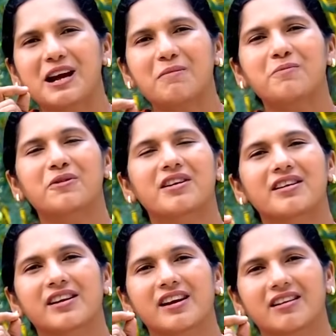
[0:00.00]

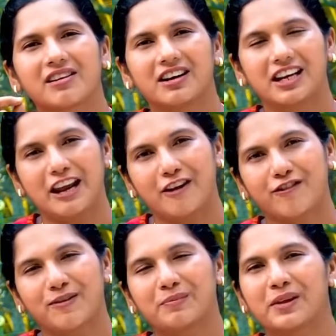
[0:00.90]
temporary
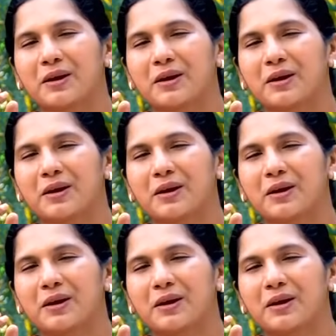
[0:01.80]
relief.